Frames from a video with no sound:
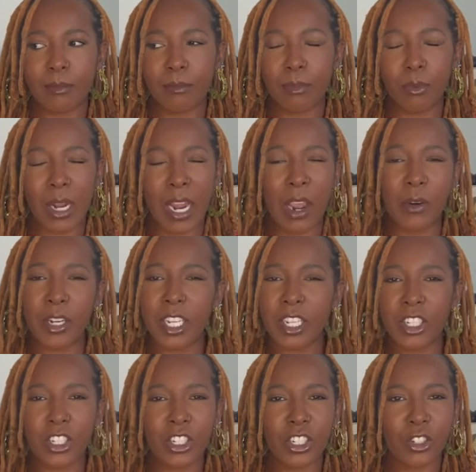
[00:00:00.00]

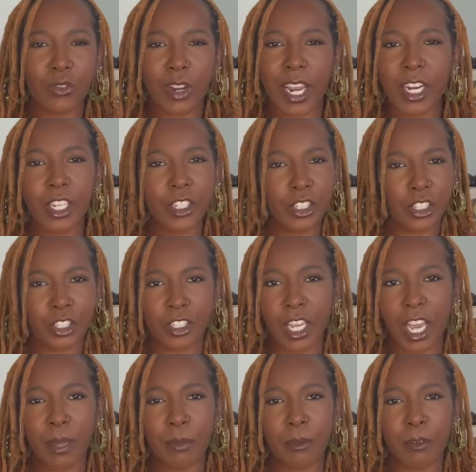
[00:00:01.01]
brownish, reddish
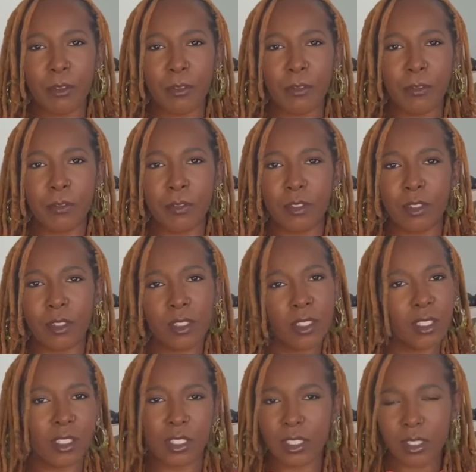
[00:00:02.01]
type of
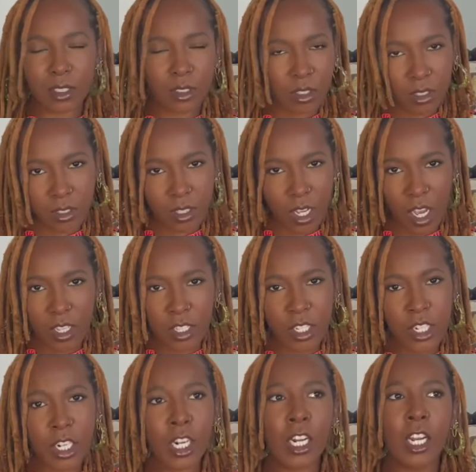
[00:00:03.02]

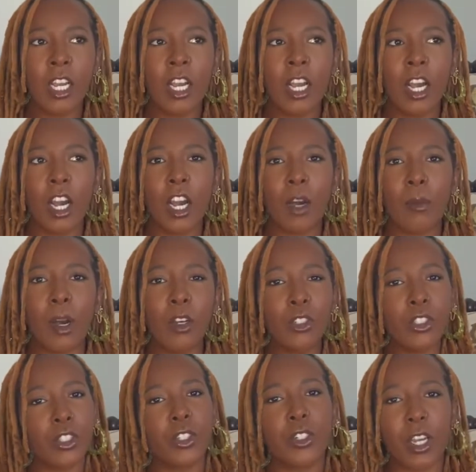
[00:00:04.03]
color. I'll
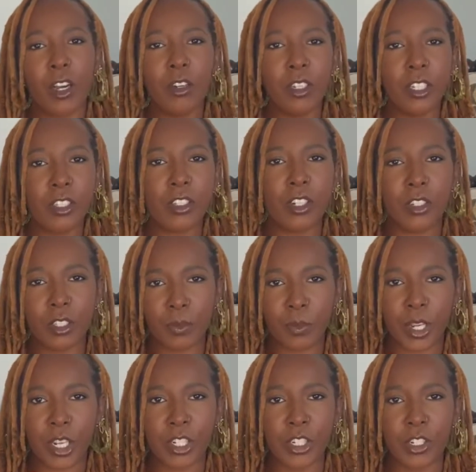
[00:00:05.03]
show you, I'll insert some
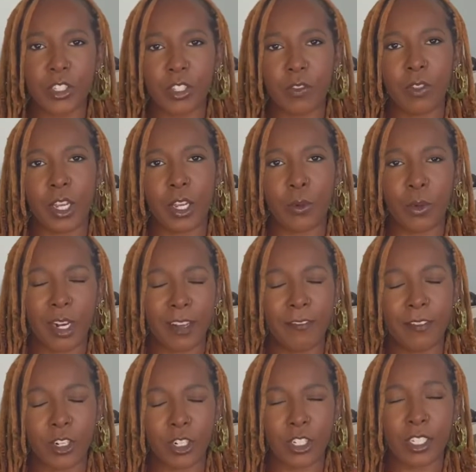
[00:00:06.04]
pictures of like when I
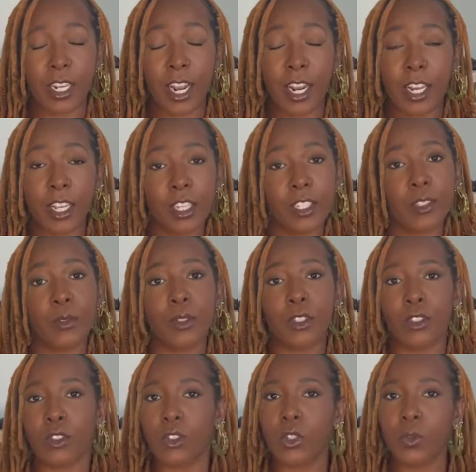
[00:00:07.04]
first dyed it, because it was a
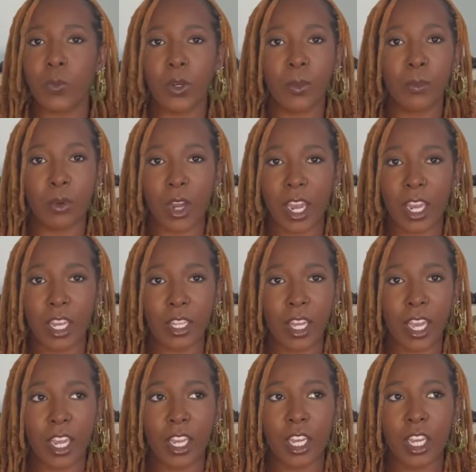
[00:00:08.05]
super bright
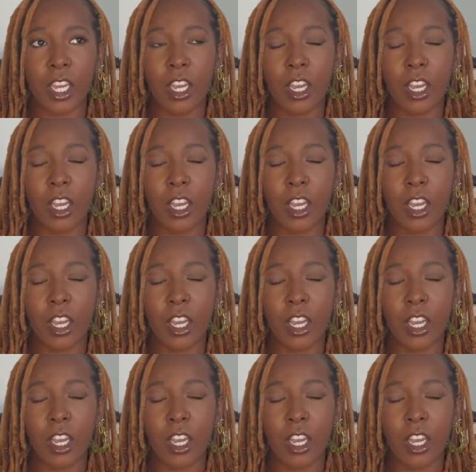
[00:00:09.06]
like